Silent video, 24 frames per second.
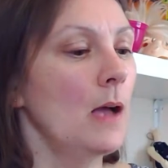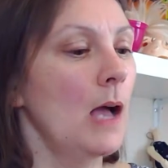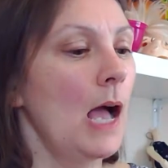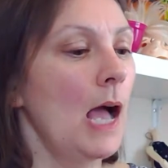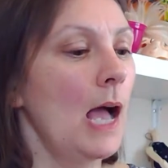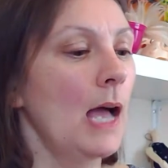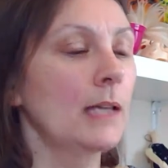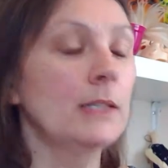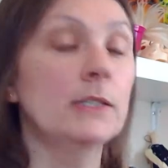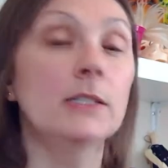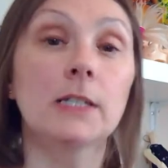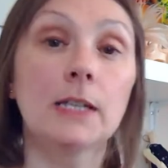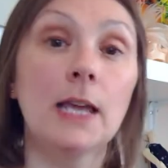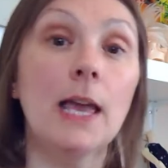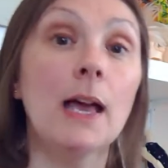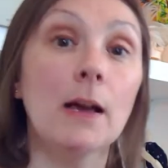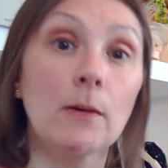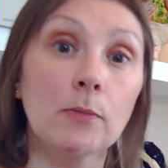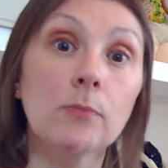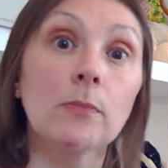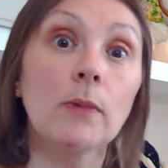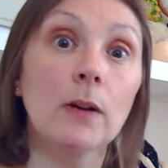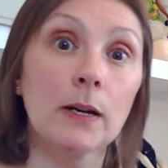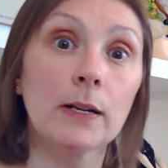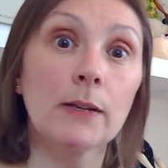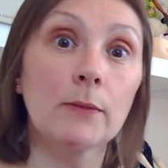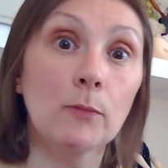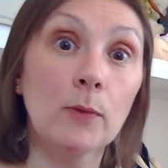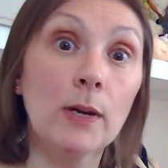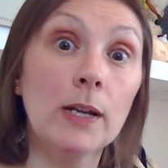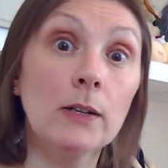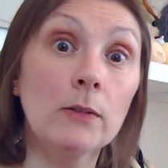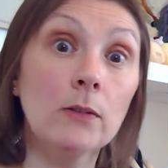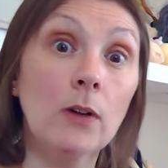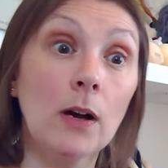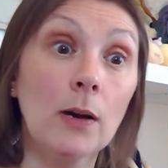And yeah,
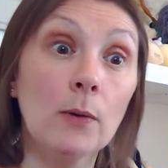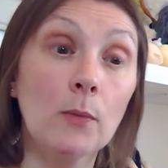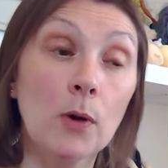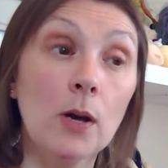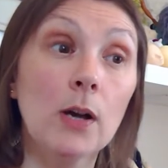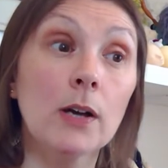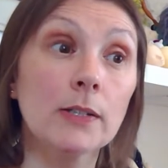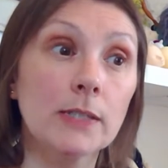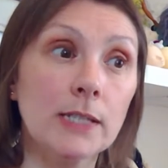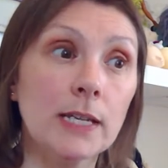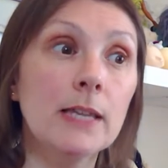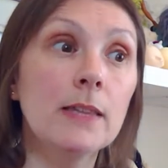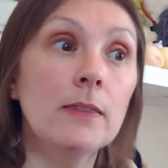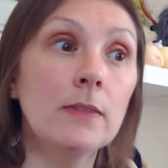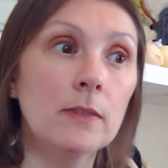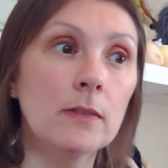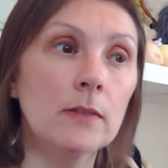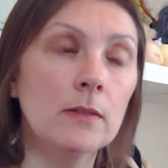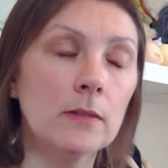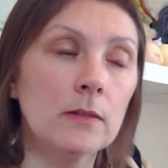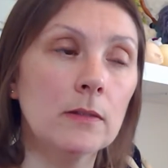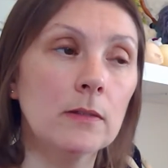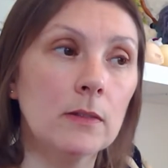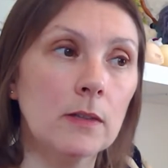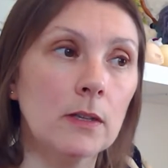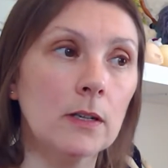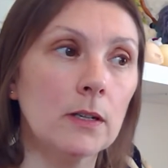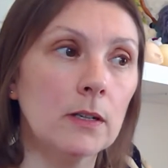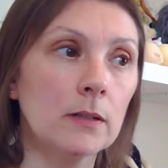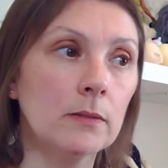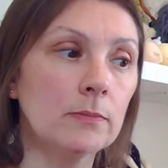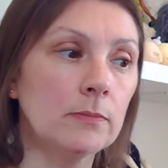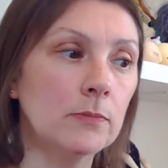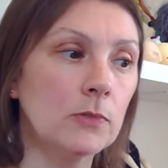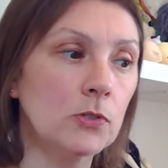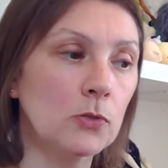when I worked in the
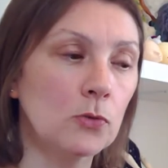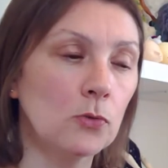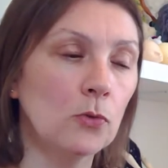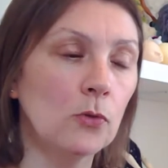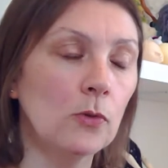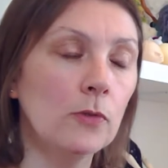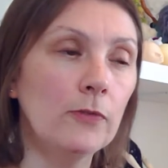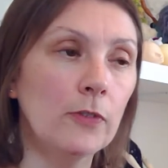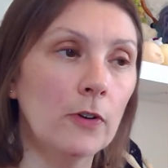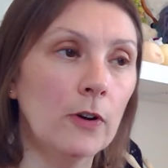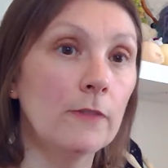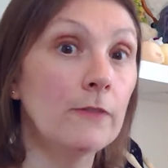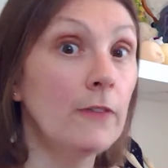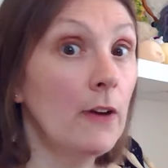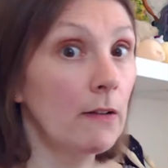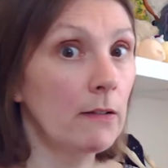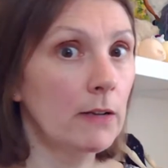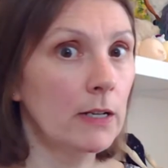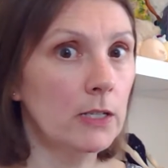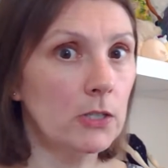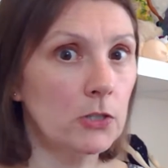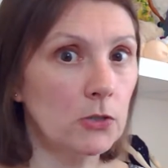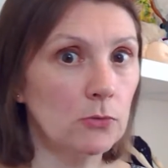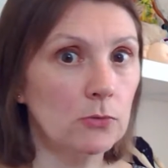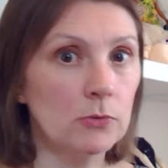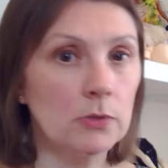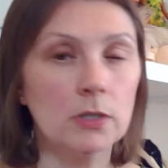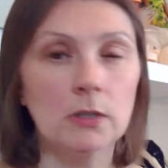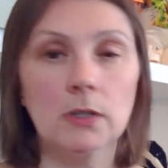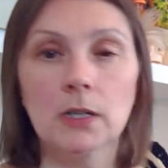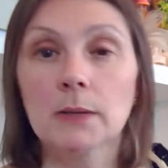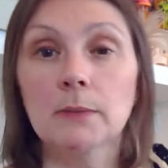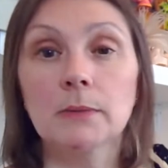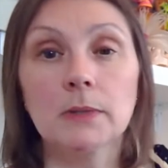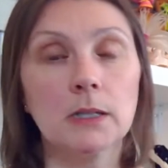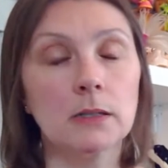store for a very short
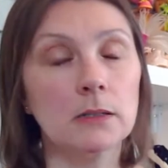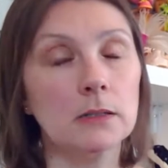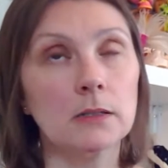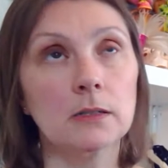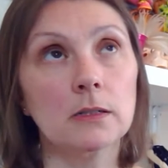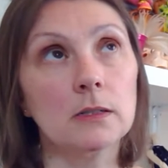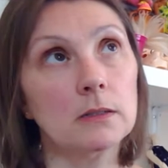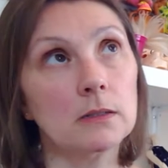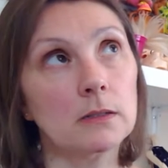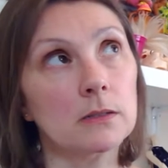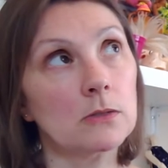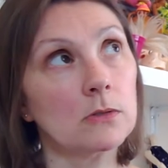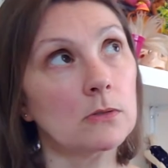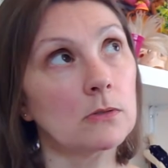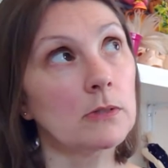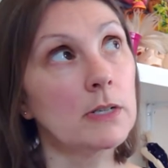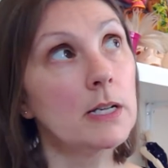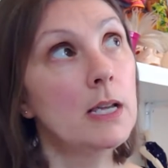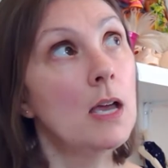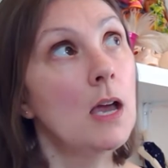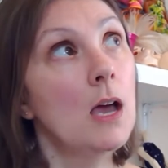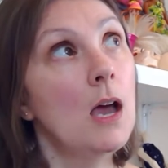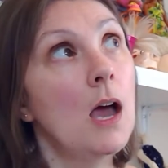time, because that's another story,